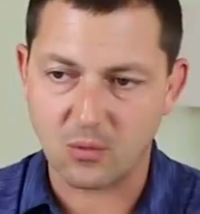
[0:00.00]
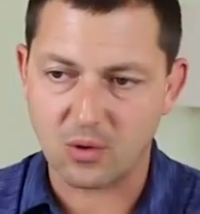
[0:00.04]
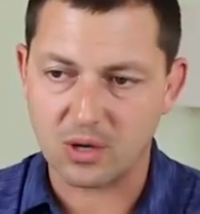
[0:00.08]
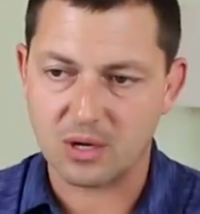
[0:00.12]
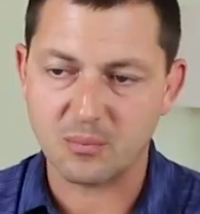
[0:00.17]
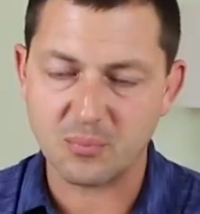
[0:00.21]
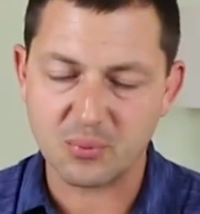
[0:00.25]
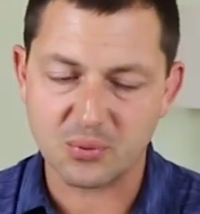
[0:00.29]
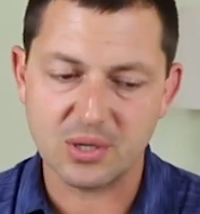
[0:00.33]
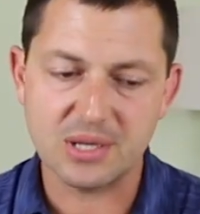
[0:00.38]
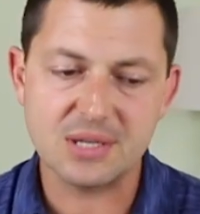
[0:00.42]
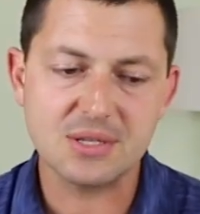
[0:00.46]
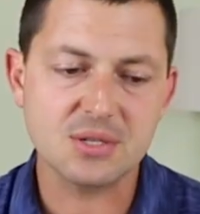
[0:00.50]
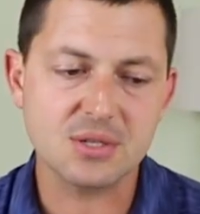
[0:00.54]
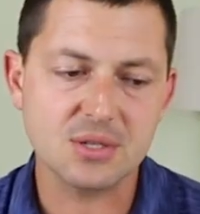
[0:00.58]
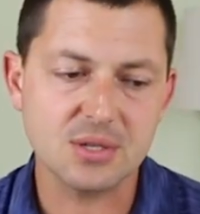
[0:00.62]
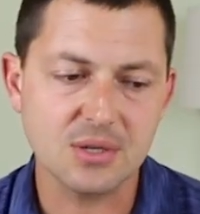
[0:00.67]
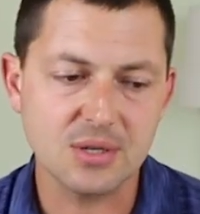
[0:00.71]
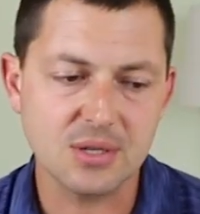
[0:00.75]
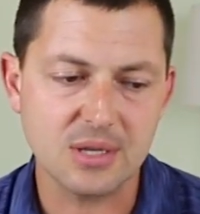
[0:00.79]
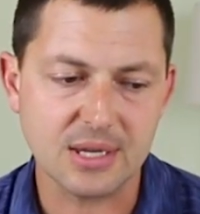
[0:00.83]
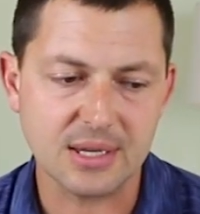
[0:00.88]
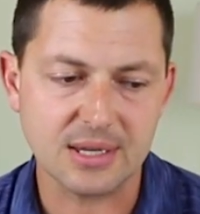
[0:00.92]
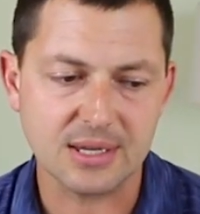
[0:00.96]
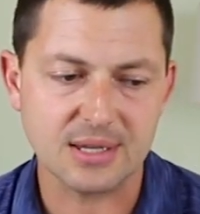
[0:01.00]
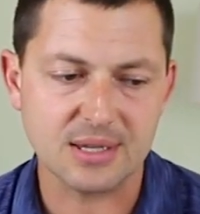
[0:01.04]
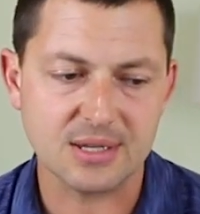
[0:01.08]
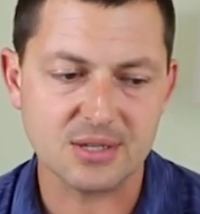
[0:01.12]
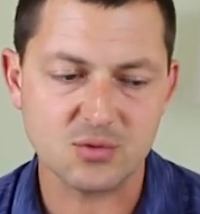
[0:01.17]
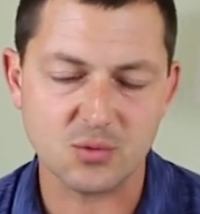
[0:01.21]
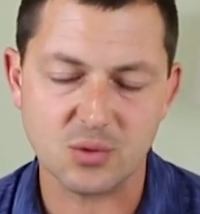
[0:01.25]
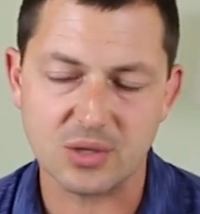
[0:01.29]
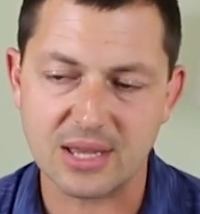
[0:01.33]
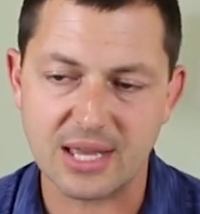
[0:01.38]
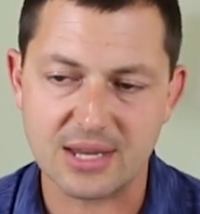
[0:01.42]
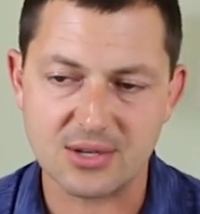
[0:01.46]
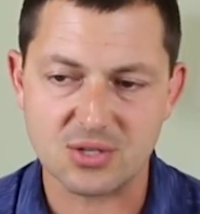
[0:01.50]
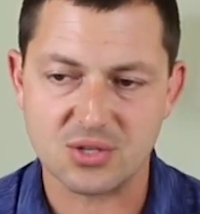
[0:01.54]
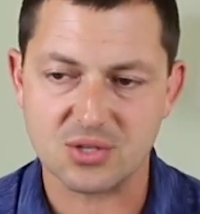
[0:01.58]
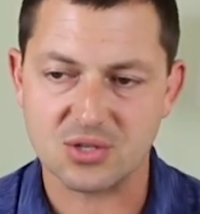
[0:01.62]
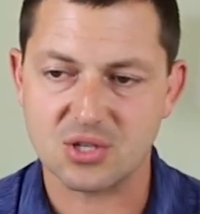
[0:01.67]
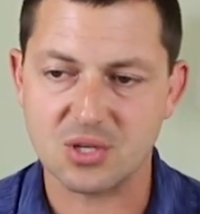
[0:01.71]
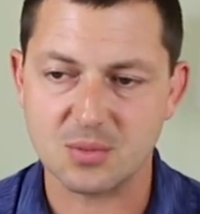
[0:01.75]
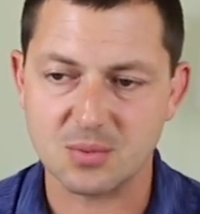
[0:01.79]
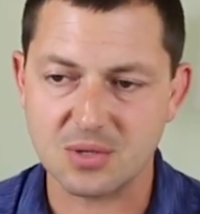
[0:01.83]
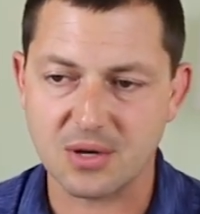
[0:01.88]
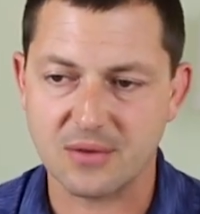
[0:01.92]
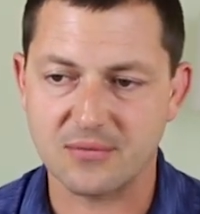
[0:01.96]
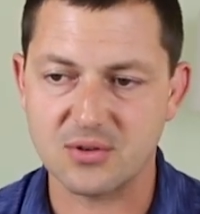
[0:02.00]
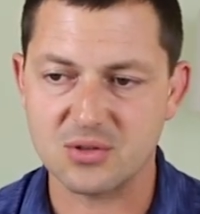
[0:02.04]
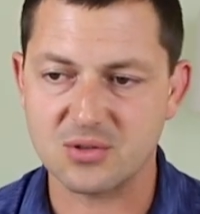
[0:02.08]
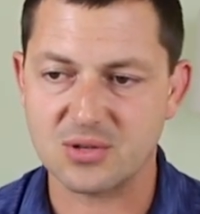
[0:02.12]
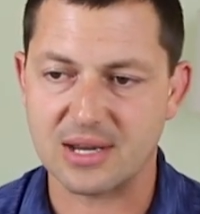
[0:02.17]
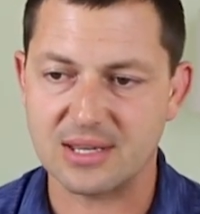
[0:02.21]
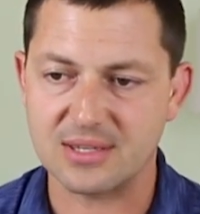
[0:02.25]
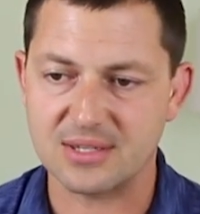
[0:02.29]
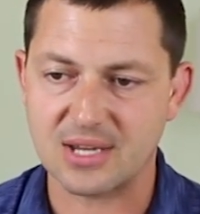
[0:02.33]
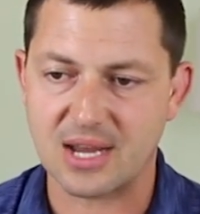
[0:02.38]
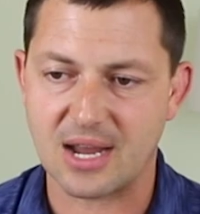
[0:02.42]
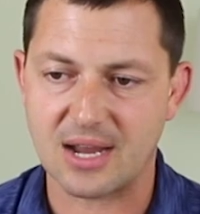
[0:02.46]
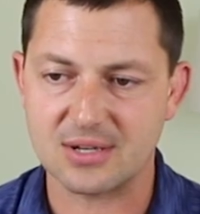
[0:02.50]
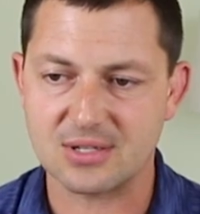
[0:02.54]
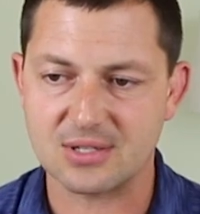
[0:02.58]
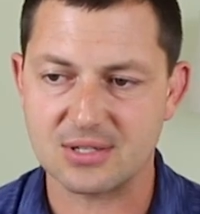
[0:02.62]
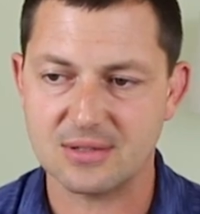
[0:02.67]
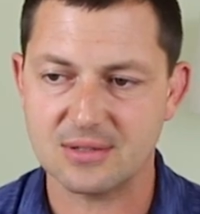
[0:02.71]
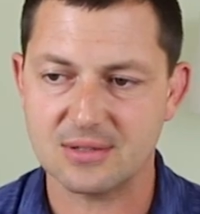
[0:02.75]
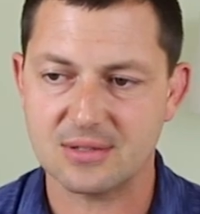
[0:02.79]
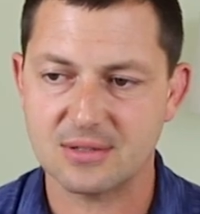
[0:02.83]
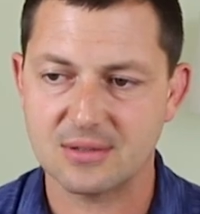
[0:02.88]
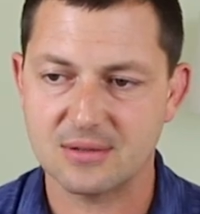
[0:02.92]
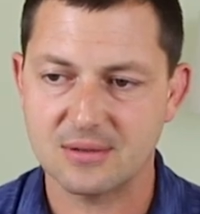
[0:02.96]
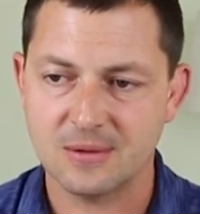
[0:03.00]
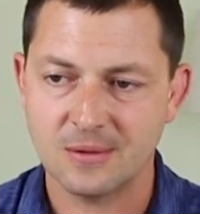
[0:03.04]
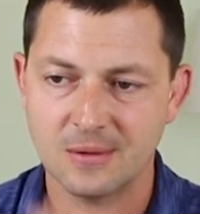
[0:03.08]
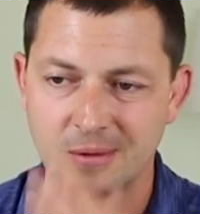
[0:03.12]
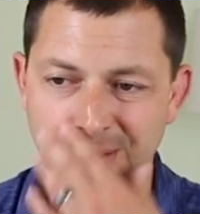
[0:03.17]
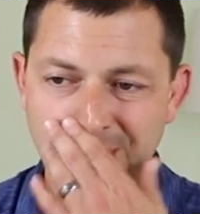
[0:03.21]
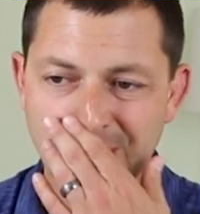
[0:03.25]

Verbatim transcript: I want to preach to you is relationships over transactions.